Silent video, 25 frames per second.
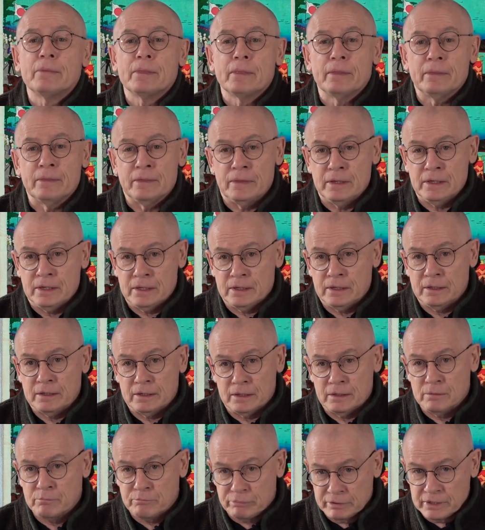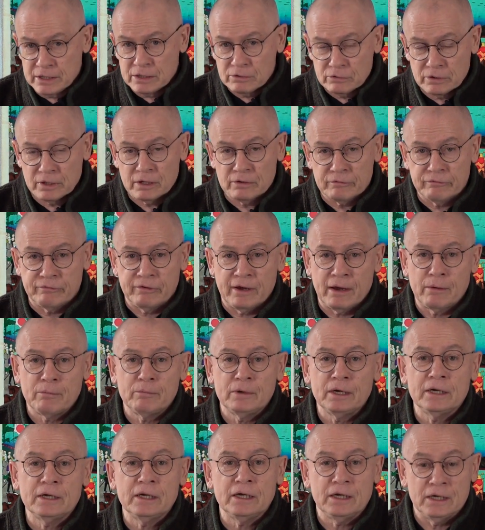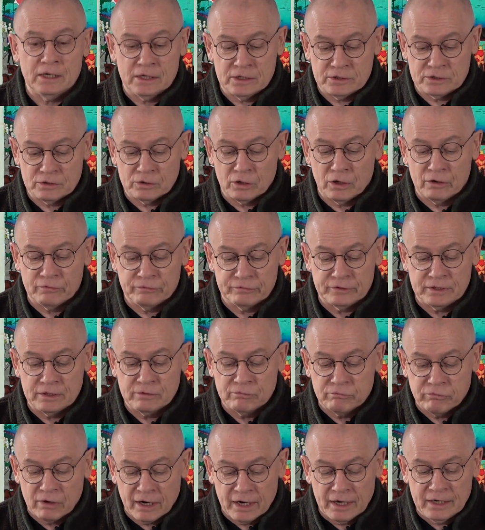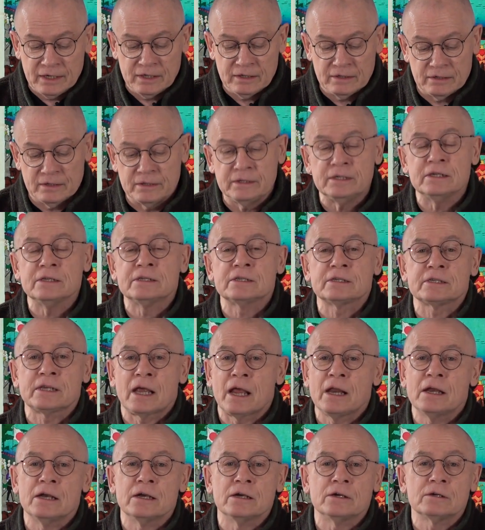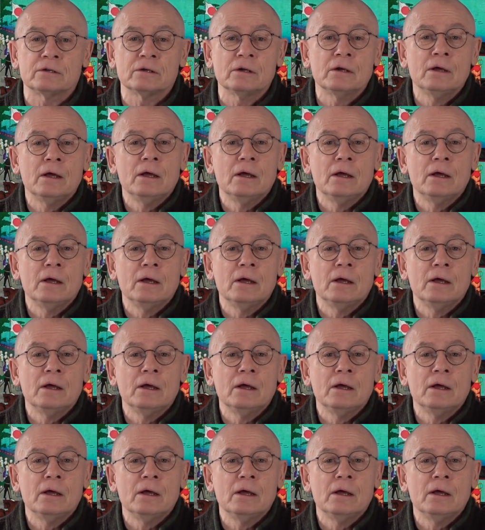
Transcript: the imperial family is of divine descent.